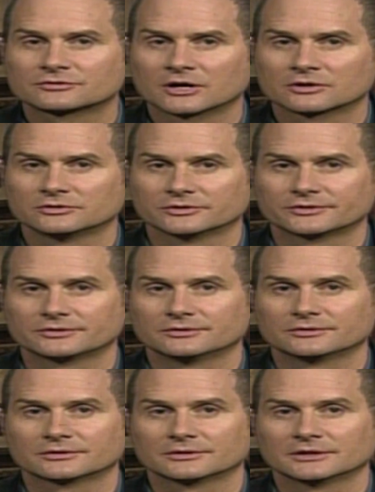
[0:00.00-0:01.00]
have struggled.
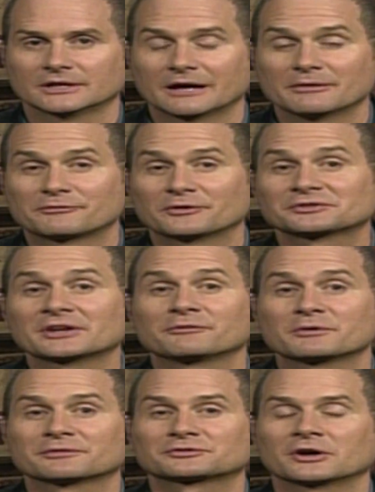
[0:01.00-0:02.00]
Mm -hmm. uh, first
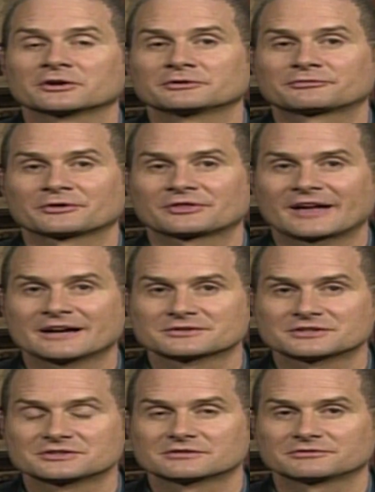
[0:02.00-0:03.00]
off, we have struggled for
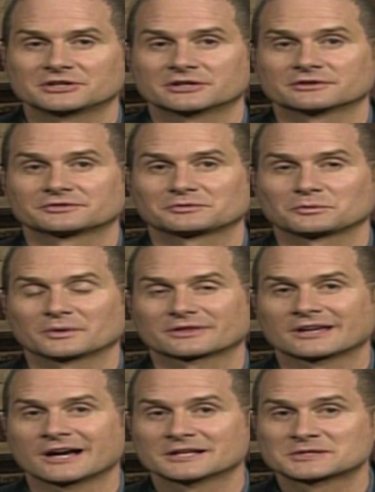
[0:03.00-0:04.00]
thousands of years
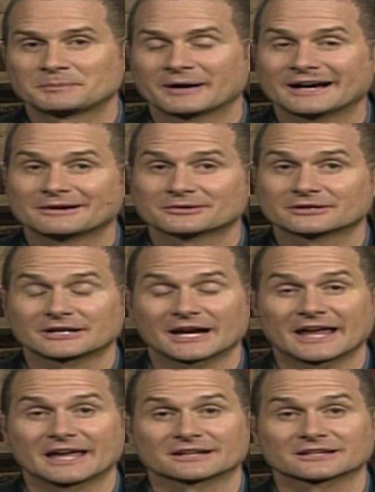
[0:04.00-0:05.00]
with God's power
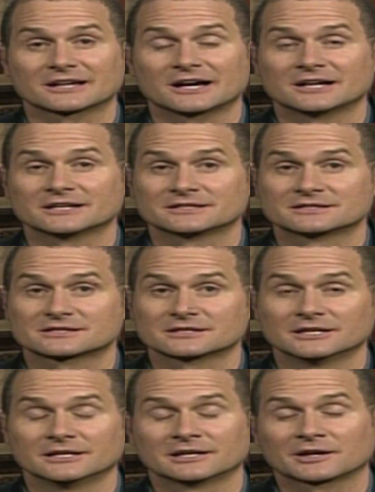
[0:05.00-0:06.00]
and God's